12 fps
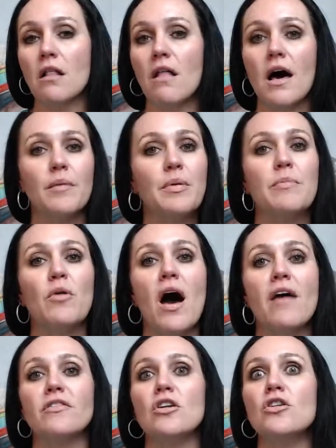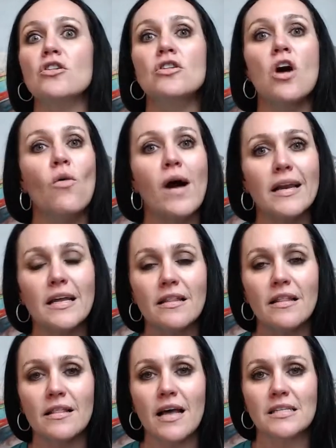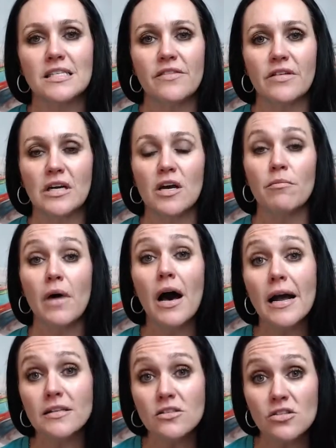A lot of people have no idea that that's even combined.